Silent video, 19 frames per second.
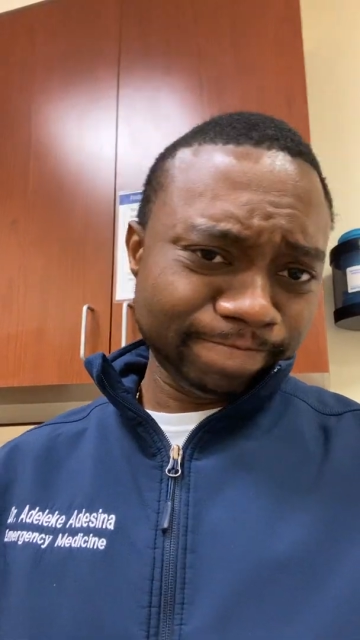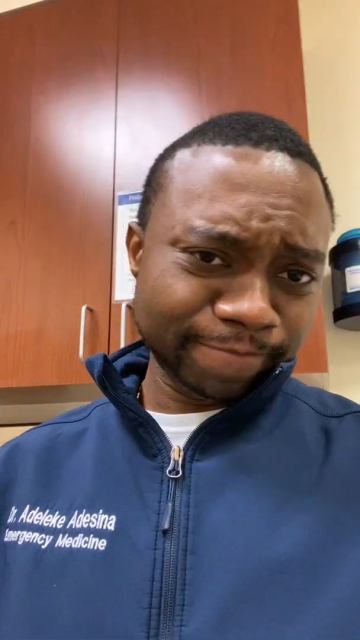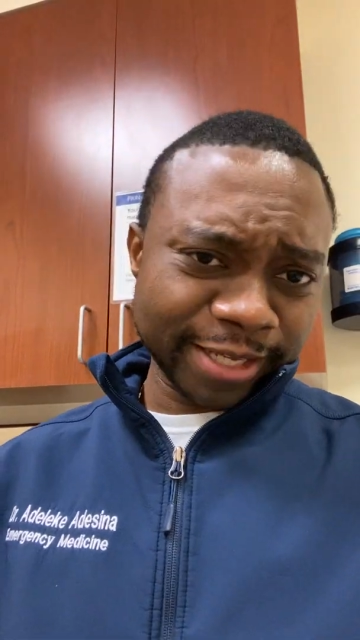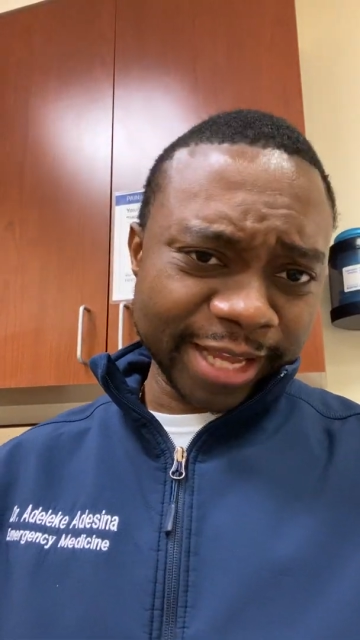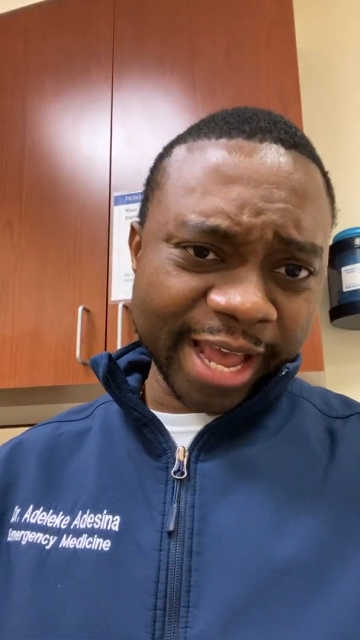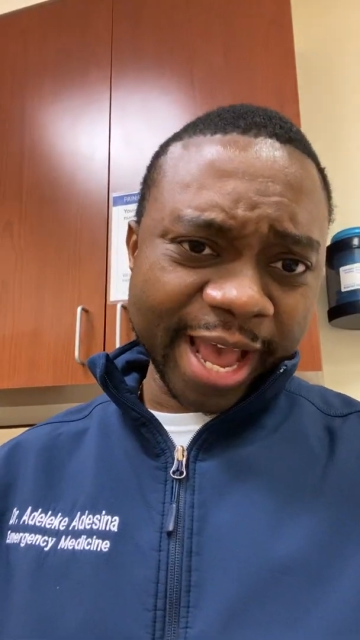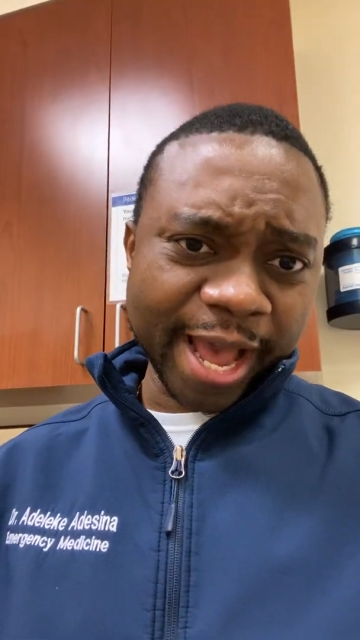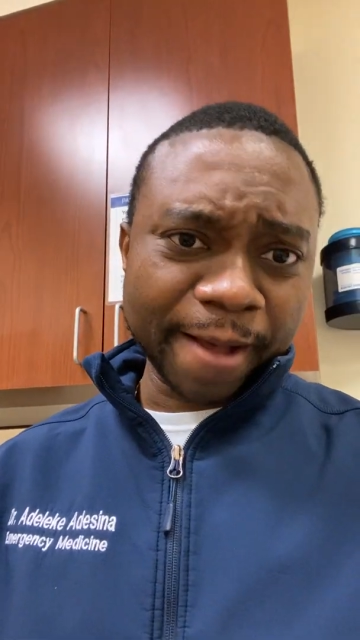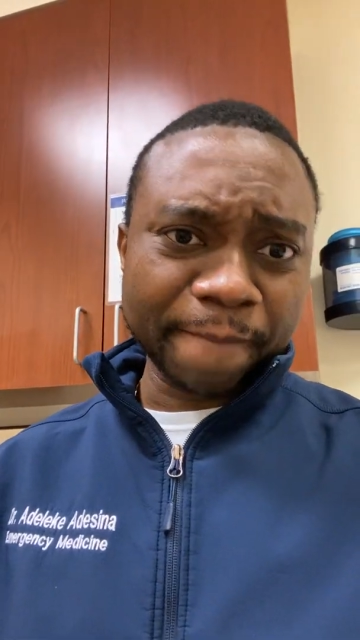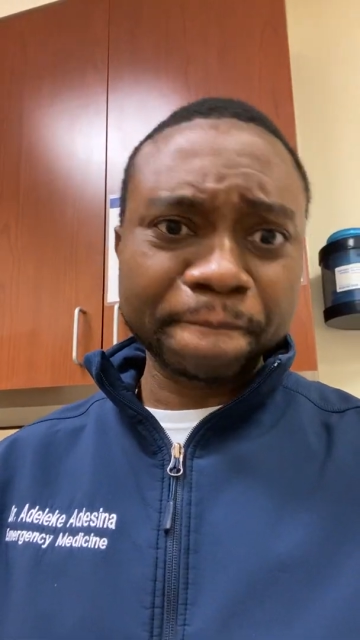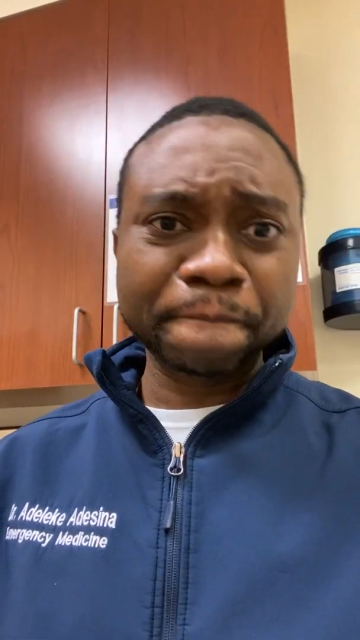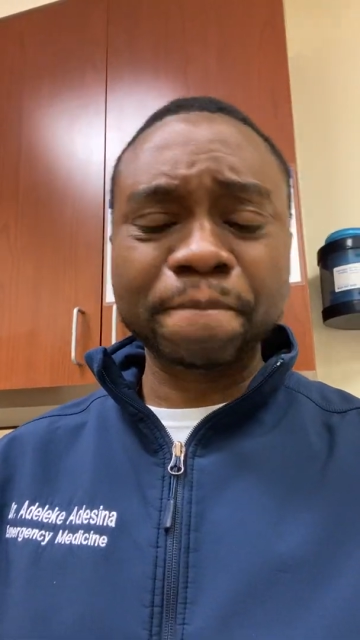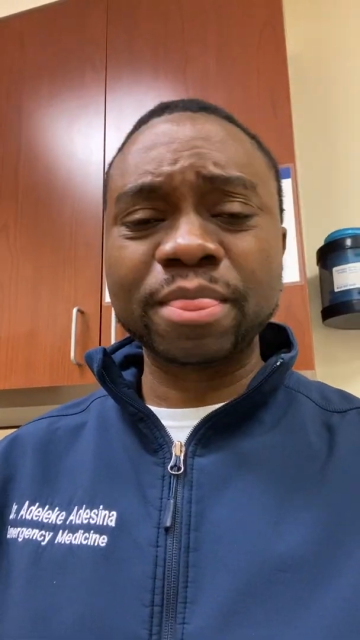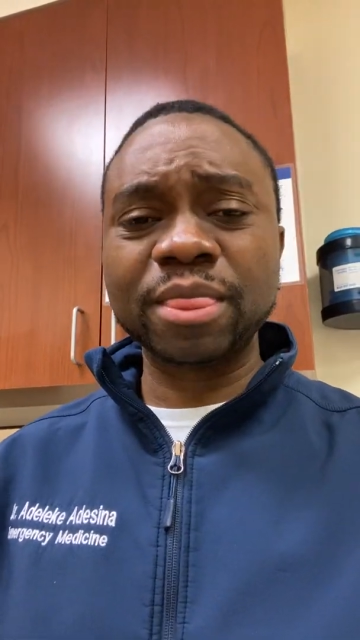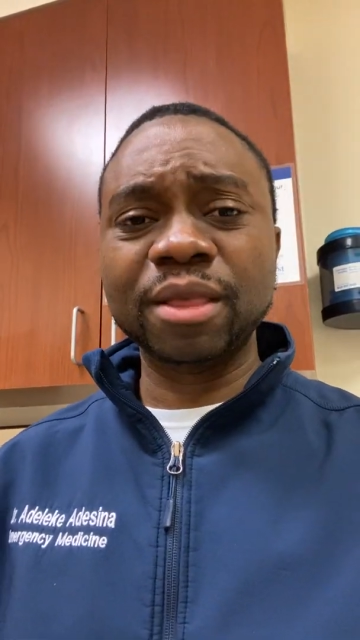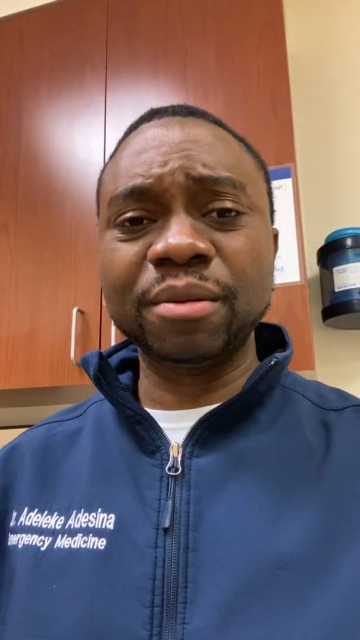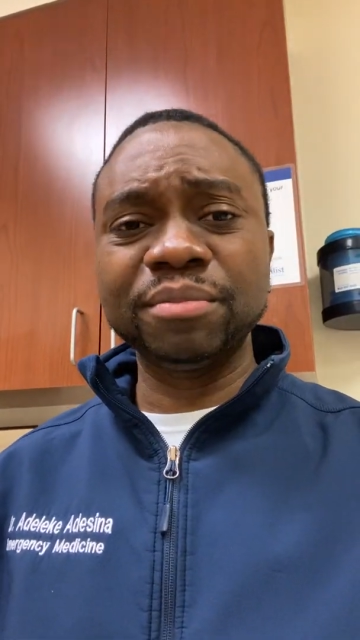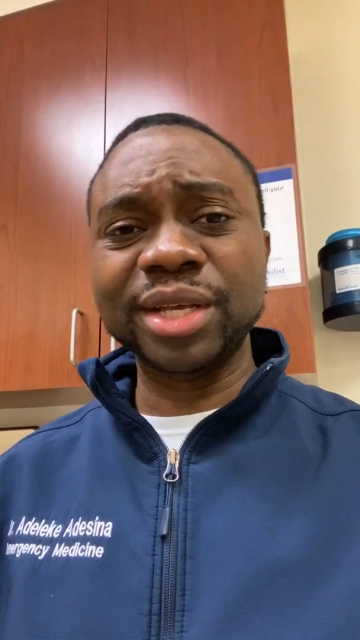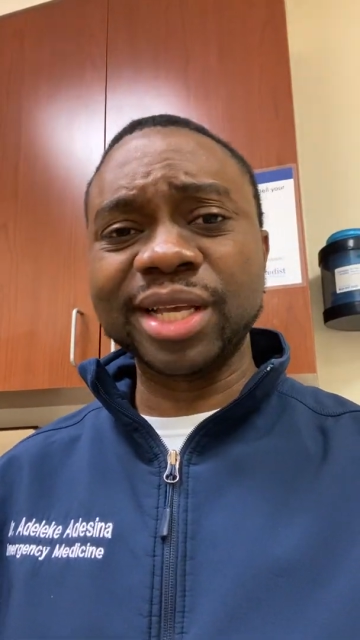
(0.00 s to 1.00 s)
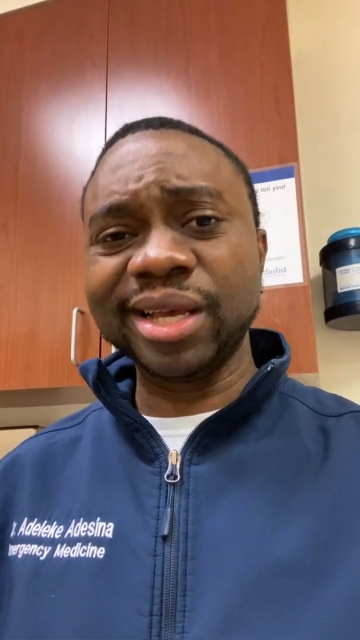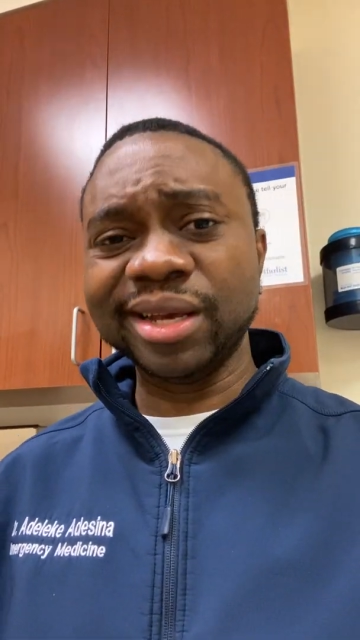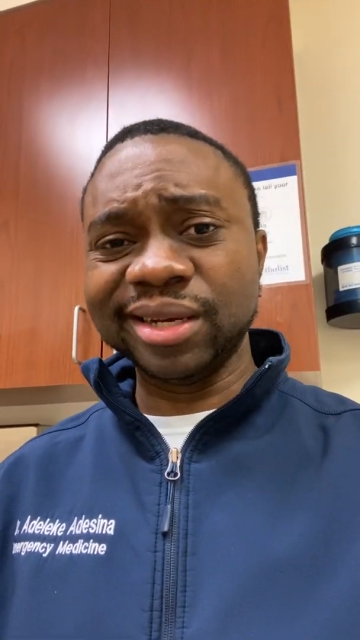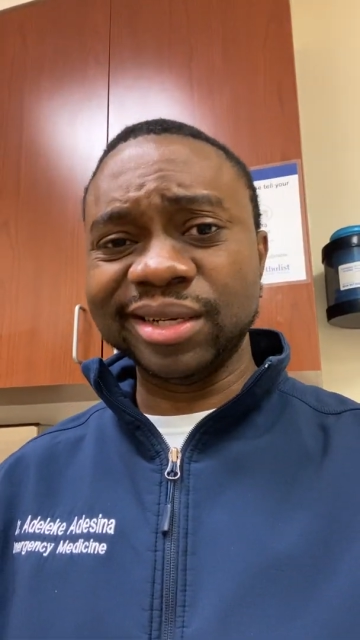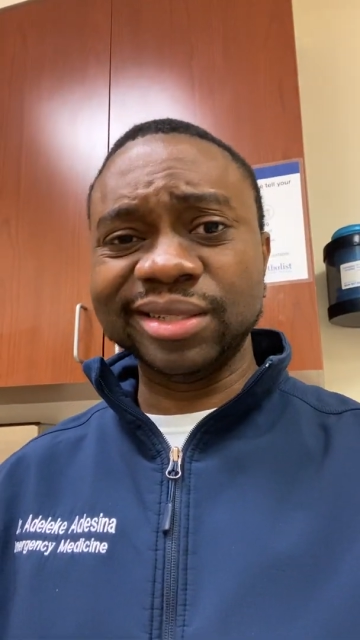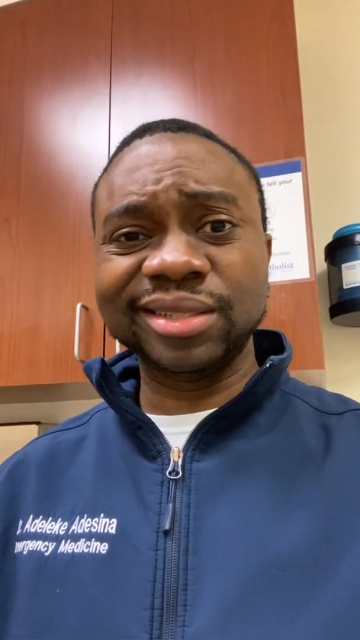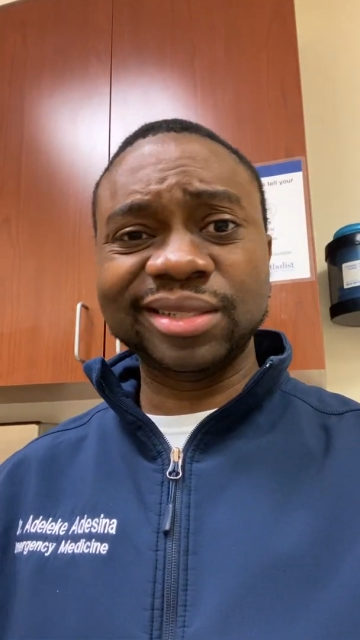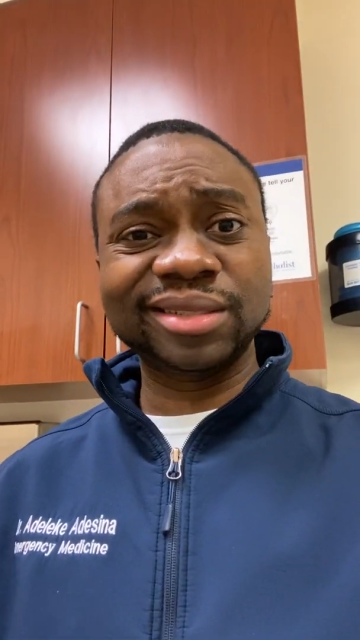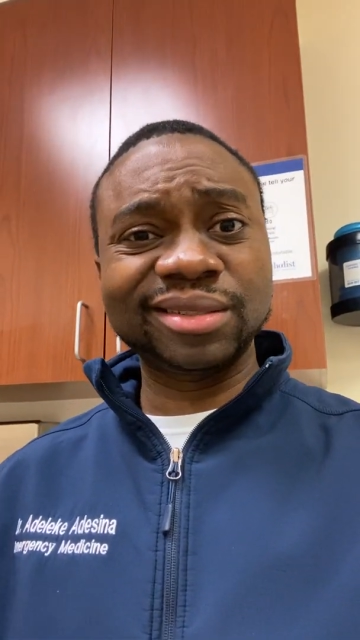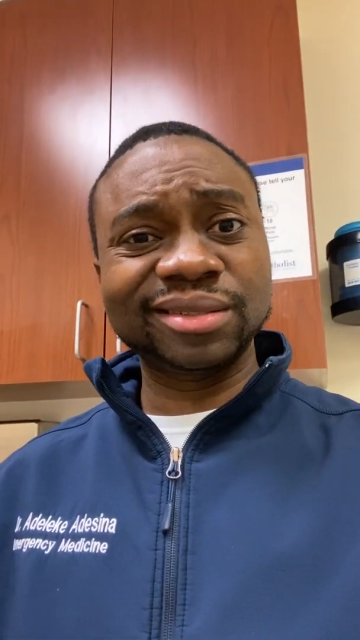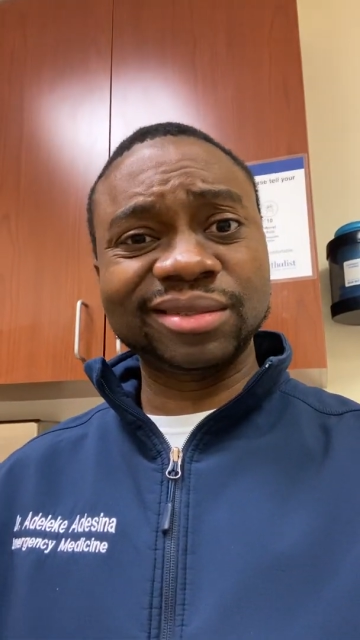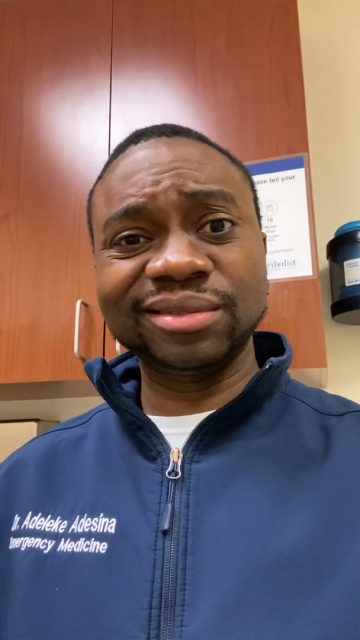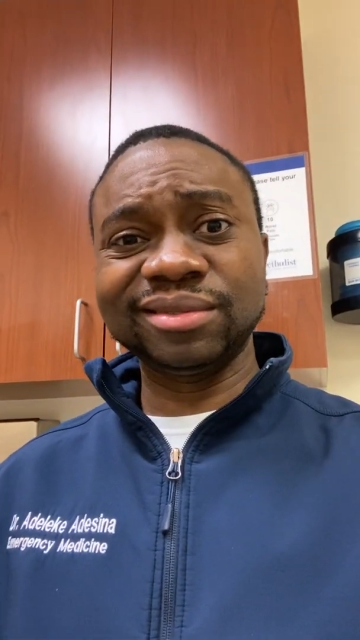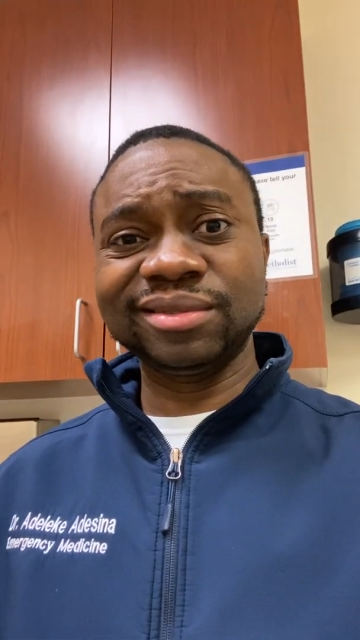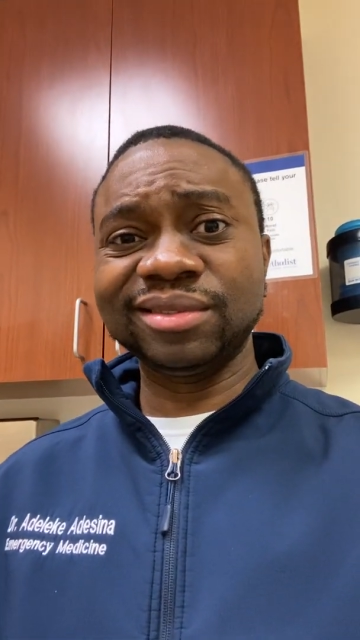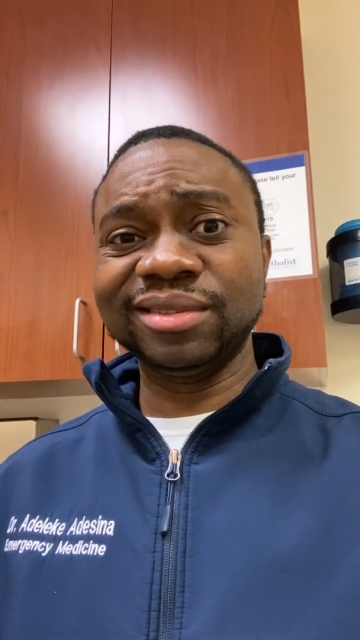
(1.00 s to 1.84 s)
Yeah, because